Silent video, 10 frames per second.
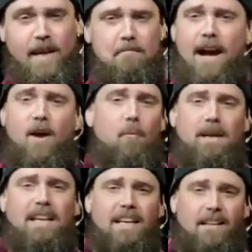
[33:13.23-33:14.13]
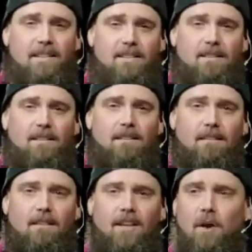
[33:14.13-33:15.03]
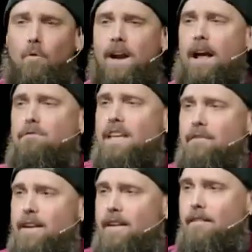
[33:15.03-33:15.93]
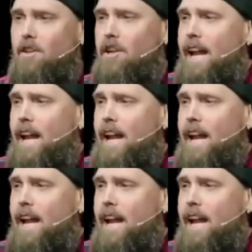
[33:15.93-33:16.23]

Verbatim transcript: Look at my obedience. Look at what I've given.